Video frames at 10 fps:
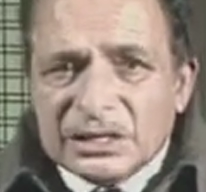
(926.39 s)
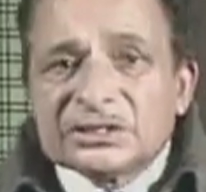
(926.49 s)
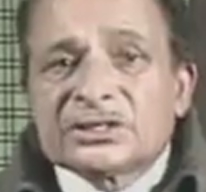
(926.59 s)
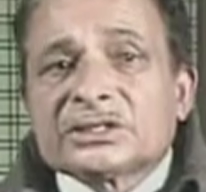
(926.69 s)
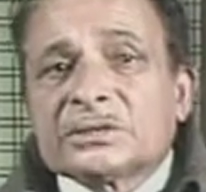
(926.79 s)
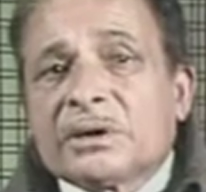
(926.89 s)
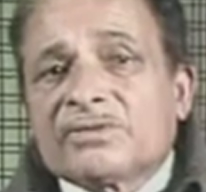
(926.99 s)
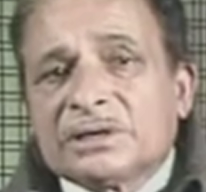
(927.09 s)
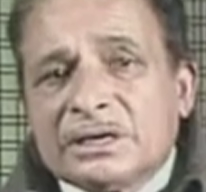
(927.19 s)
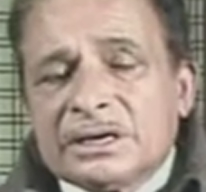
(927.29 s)
system
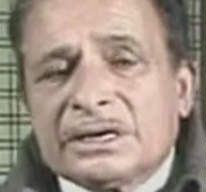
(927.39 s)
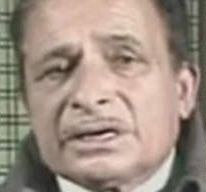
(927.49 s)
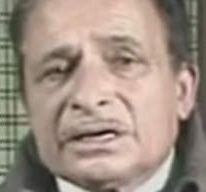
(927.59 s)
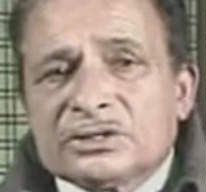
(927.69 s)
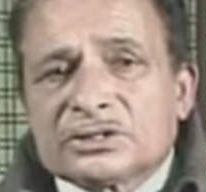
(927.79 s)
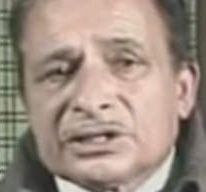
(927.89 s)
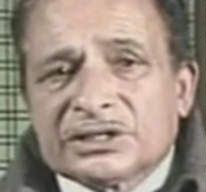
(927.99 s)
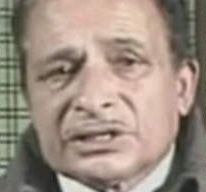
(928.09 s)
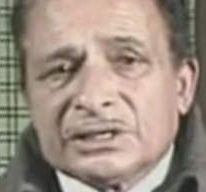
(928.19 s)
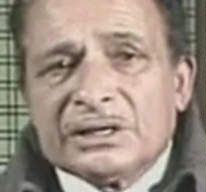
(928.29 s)
of learning and
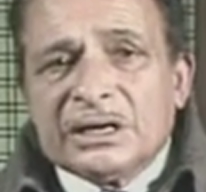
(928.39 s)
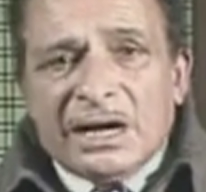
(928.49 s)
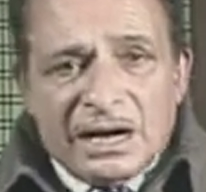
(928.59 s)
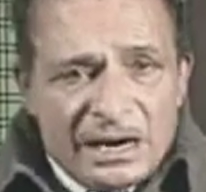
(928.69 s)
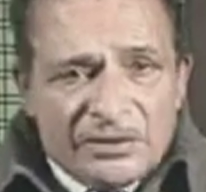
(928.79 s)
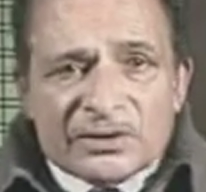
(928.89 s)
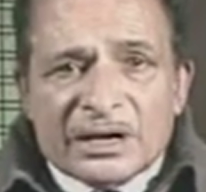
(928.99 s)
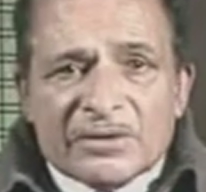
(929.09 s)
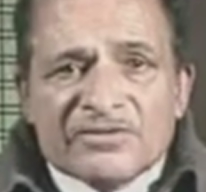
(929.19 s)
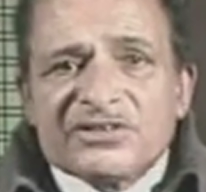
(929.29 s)
education, and we
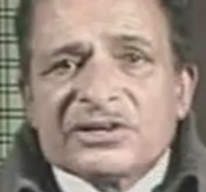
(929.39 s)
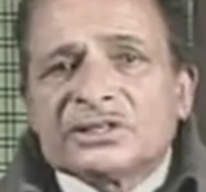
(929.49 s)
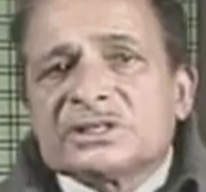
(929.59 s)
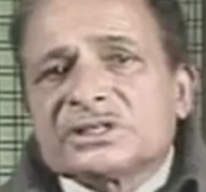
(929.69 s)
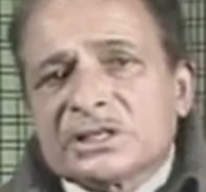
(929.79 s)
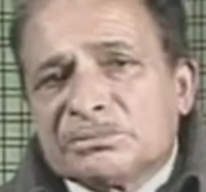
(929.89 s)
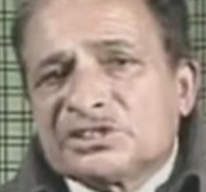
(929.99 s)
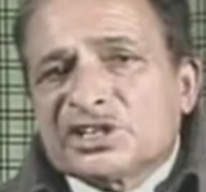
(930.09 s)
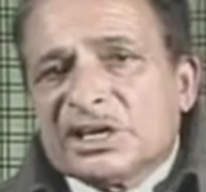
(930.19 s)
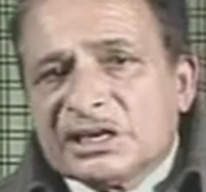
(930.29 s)
are facing some
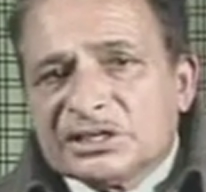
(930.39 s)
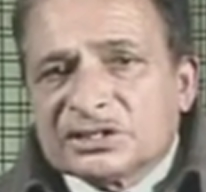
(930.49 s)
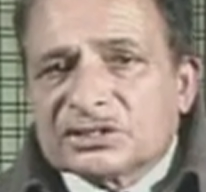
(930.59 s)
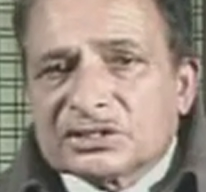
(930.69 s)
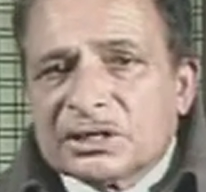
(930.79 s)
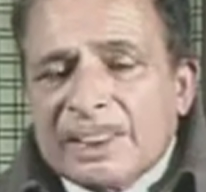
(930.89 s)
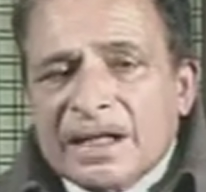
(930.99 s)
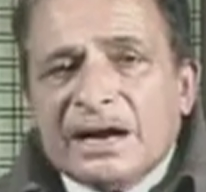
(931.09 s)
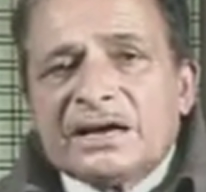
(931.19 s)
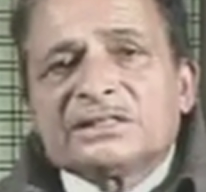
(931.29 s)
challenges,
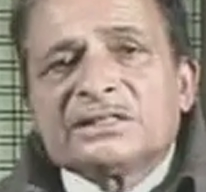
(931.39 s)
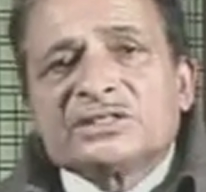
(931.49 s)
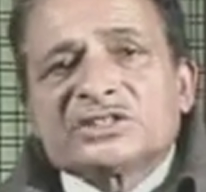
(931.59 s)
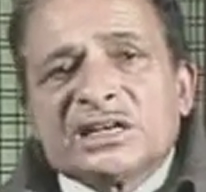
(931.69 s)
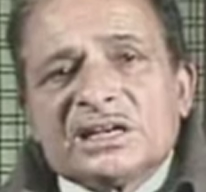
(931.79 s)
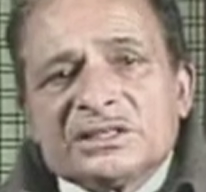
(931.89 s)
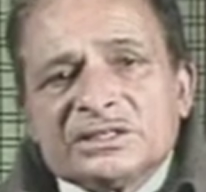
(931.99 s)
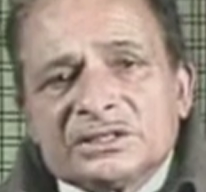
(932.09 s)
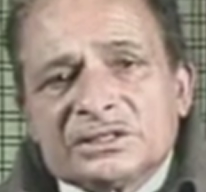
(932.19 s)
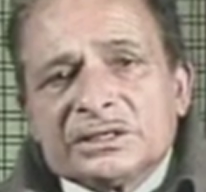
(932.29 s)
and these
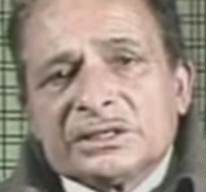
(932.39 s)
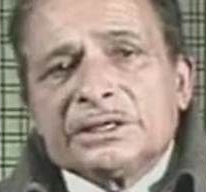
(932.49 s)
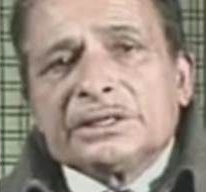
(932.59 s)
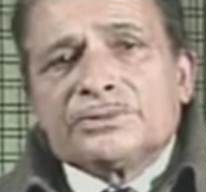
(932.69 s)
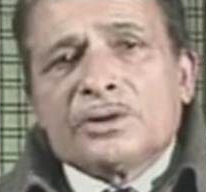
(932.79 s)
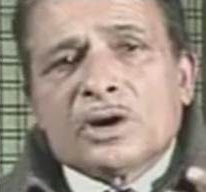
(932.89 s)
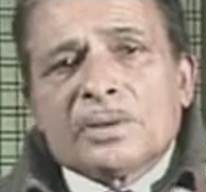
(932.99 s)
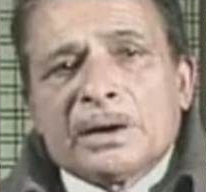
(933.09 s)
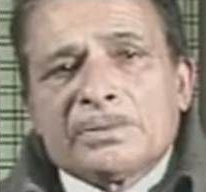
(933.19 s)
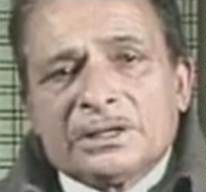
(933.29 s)
challenges in the
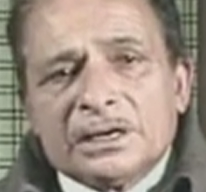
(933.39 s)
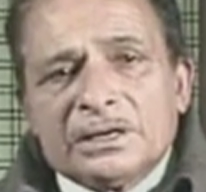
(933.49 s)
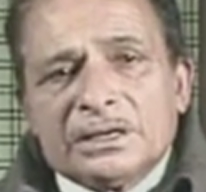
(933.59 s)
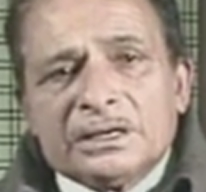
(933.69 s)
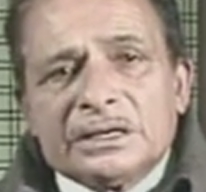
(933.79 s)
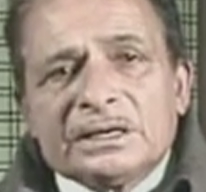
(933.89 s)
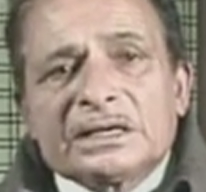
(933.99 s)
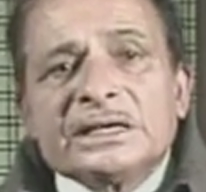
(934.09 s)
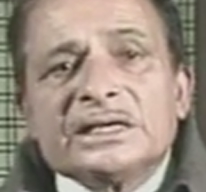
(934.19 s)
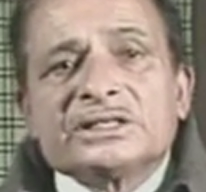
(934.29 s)
form of
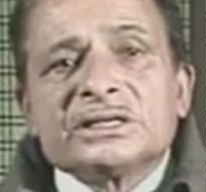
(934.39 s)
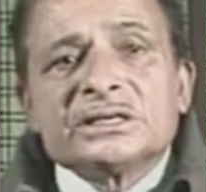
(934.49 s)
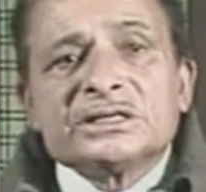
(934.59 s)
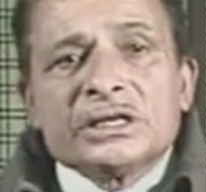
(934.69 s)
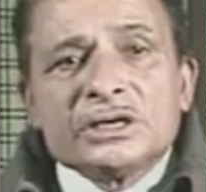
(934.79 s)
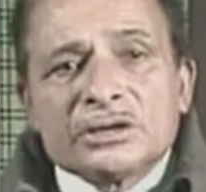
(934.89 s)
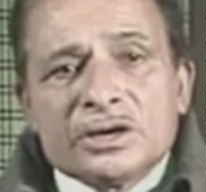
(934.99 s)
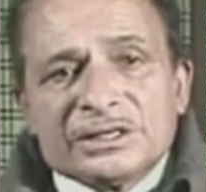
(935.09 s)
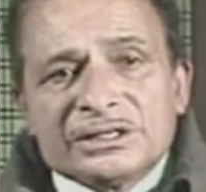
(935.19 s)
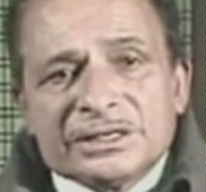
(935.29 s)
increasing
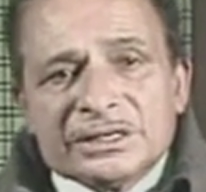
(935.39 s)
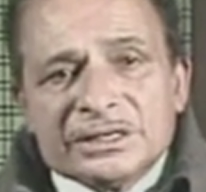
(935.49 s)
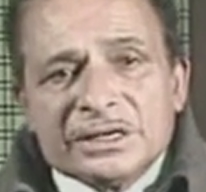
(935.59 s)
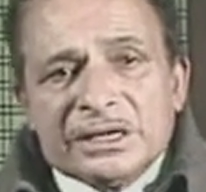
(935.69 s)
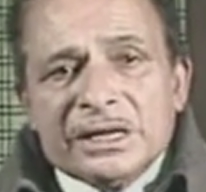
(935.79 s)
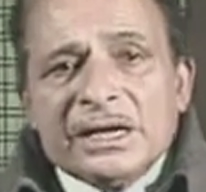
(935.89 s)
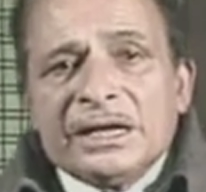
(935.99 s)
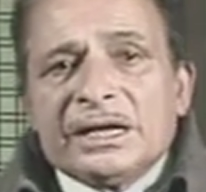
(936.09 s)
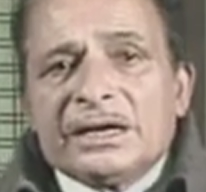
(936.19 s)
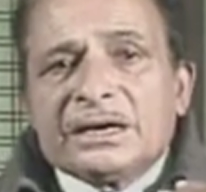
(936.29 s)
delinquency,
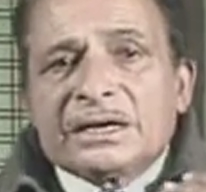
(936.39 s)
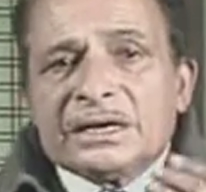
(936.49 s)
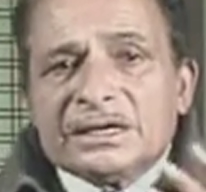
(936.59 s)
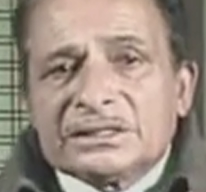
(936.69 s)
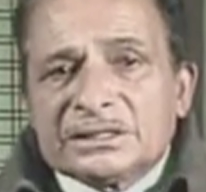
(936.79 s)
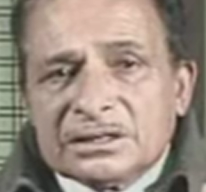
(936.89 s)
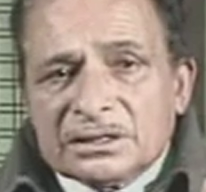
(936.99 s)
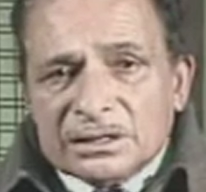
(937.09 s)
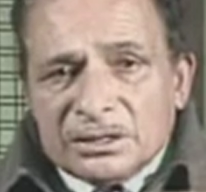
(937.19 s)
increasing